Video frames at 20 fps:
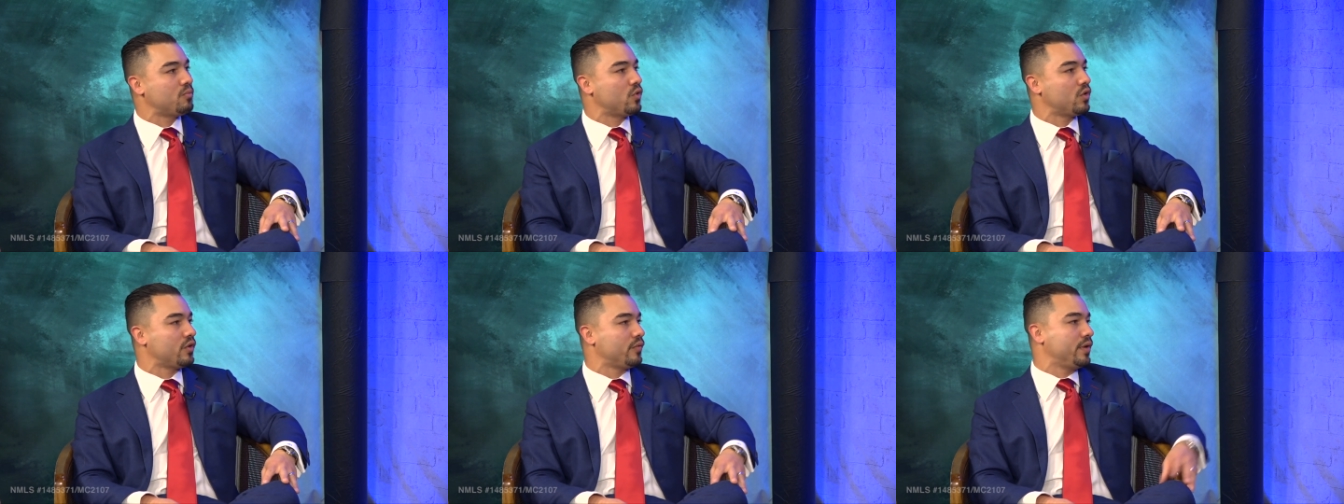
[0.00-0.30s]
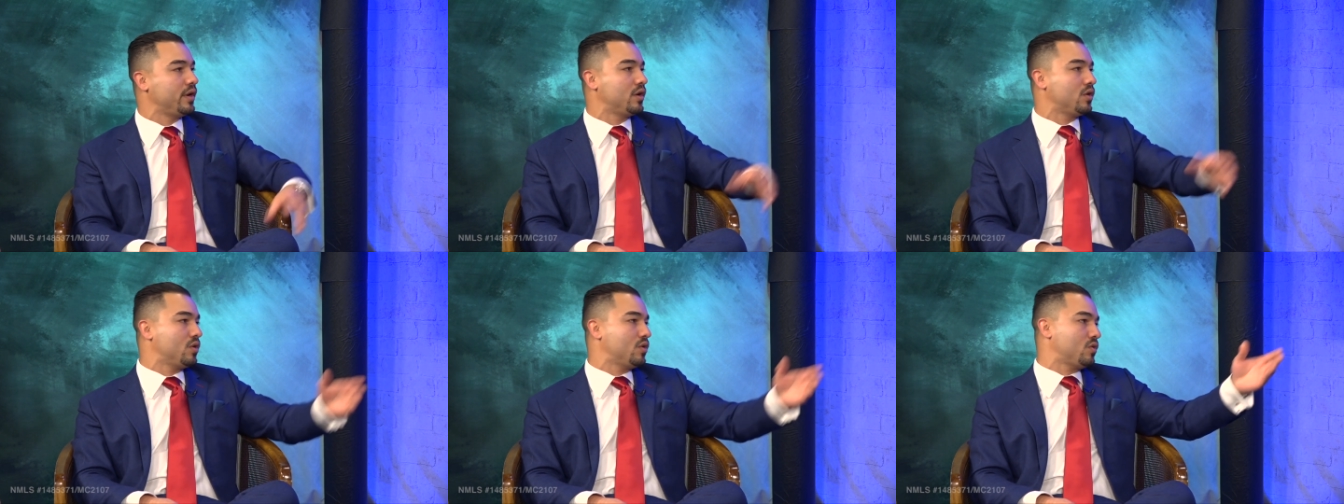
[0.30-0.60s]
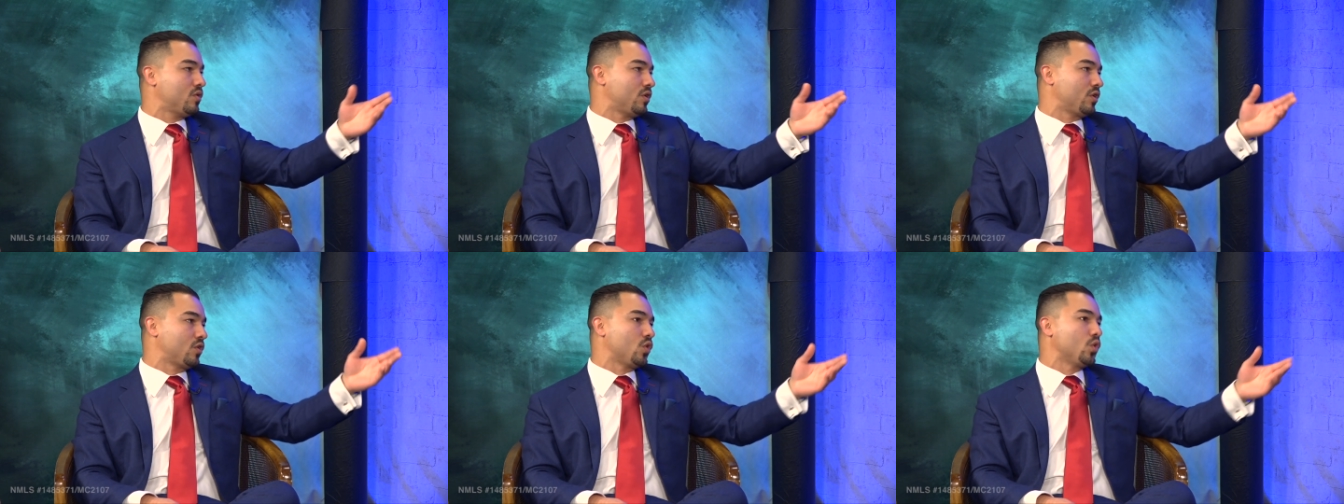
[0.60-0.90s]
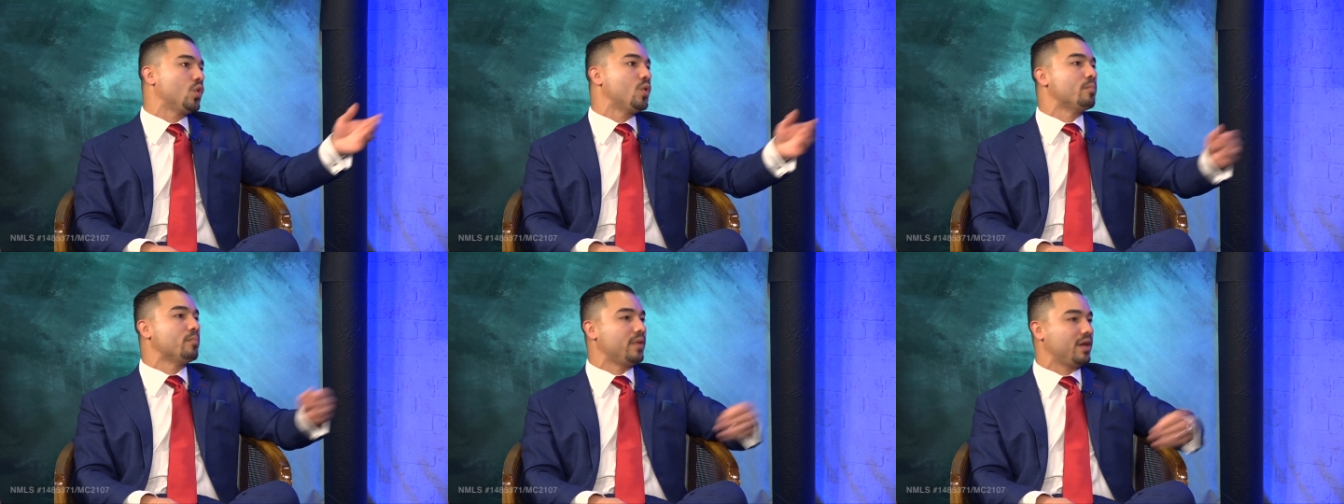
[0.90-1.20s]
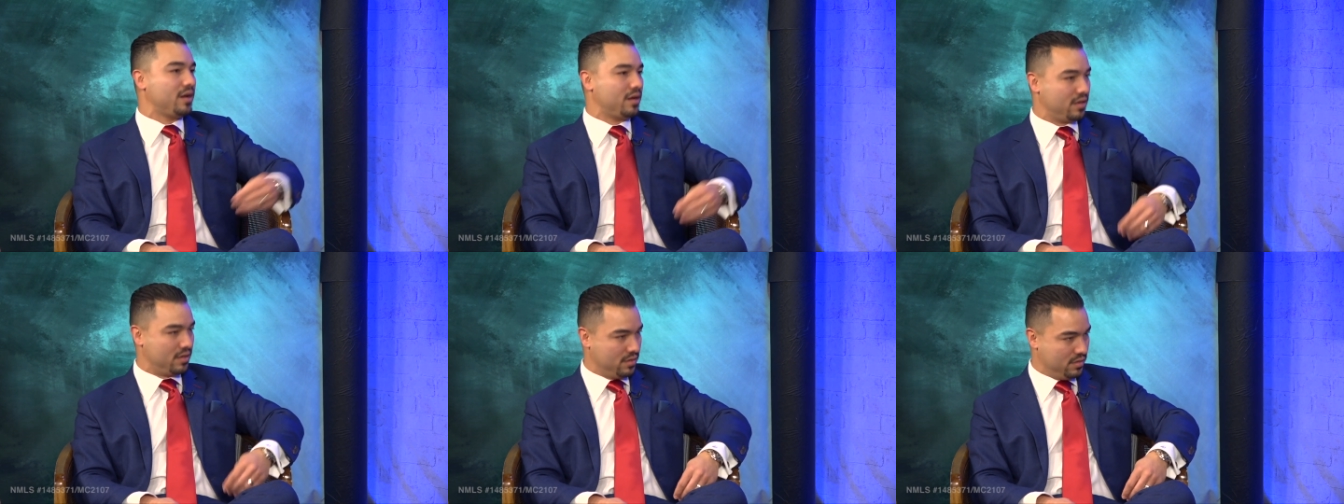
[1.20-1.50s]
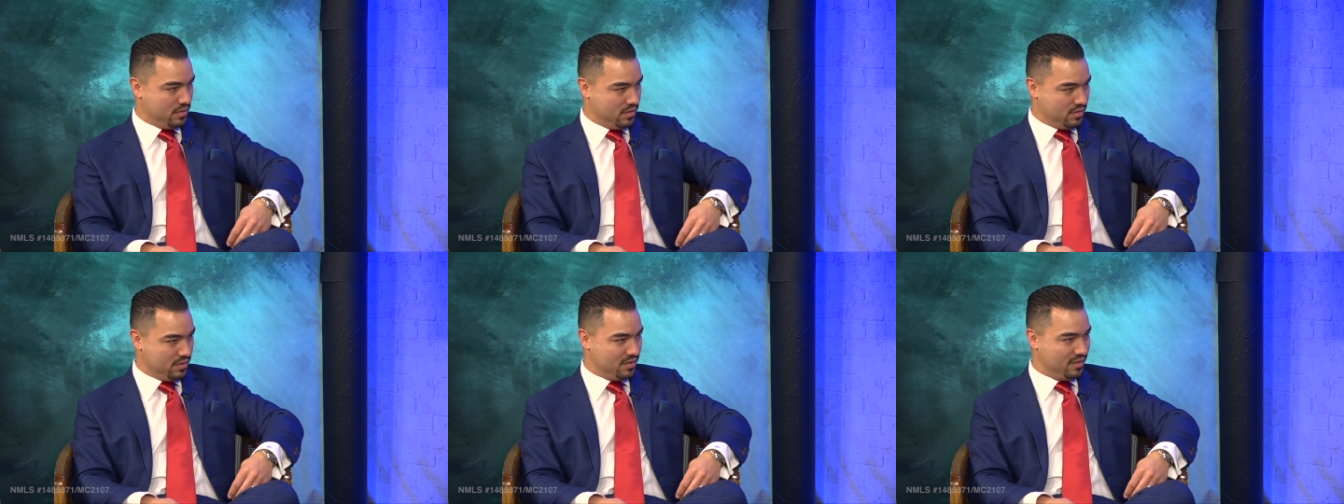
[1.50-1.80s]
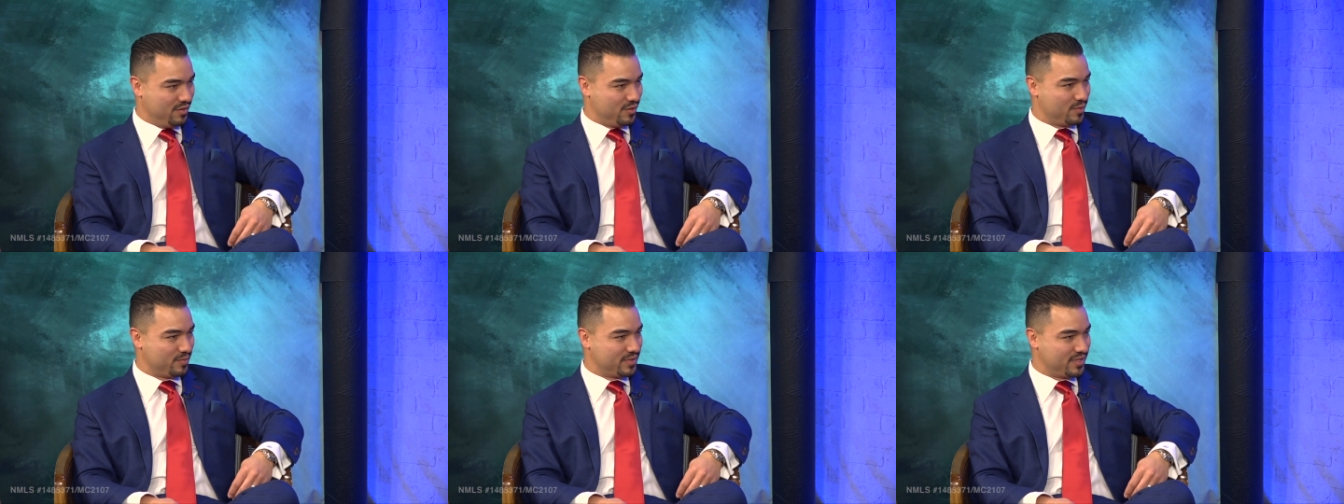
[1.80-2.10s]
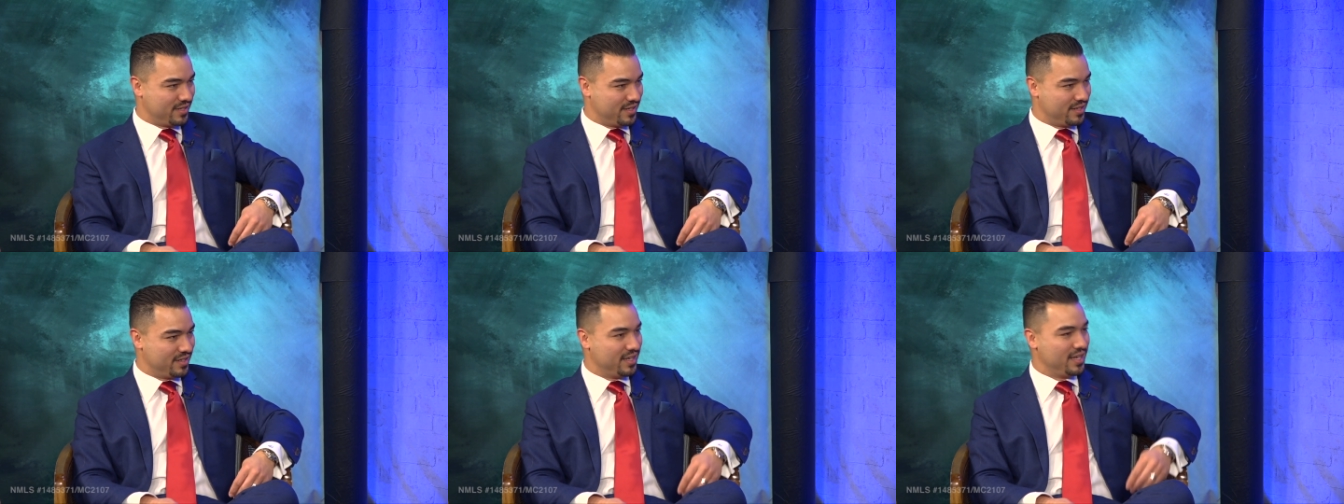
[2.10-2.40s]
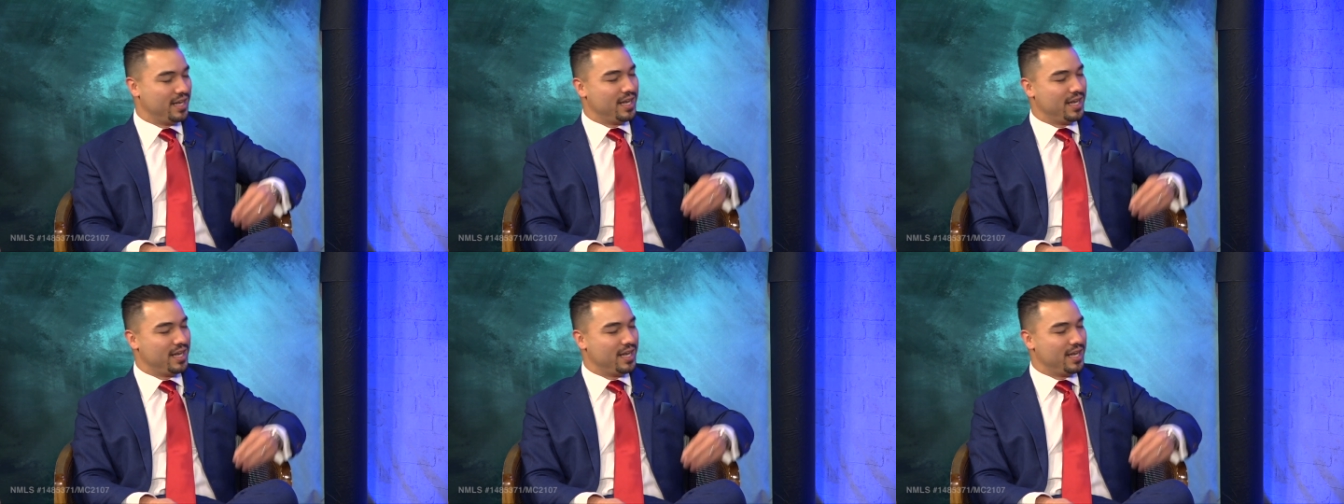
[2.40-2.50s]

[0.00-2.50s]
Puerto Rico, or Colombia. You know what I'm saying?